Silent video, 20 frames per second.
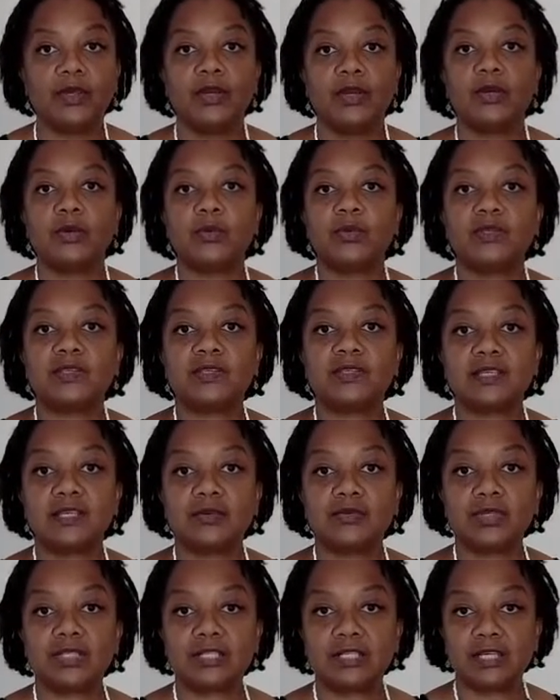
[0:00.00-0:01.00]
who are
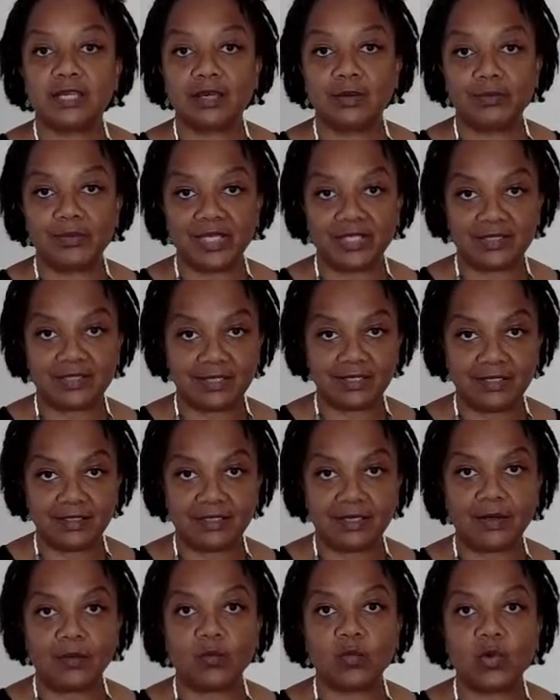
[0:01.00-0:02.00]
seriously committed
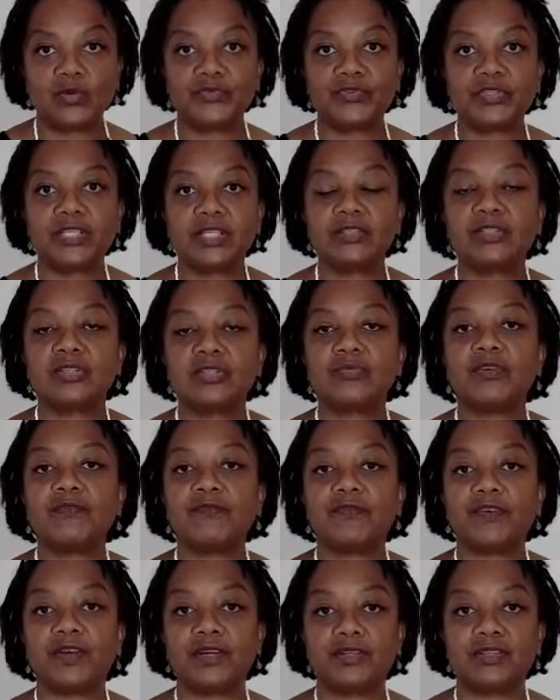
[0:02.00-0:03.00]
at wanting to
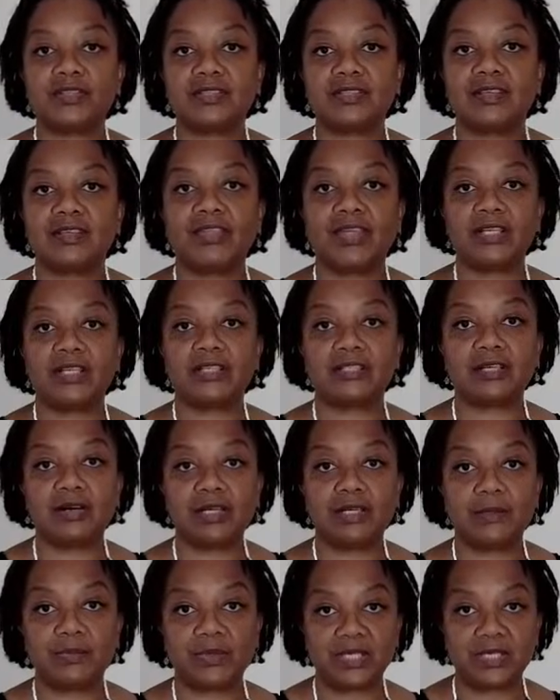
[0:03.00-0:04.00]
reverse their
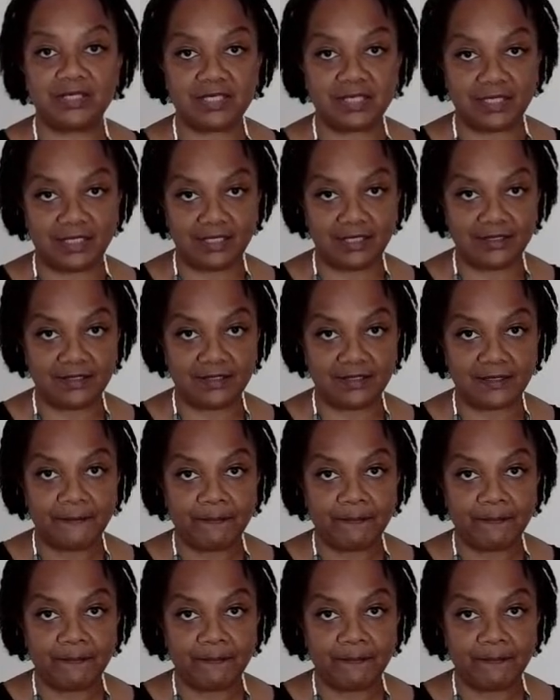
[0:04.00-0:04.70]
diabetes.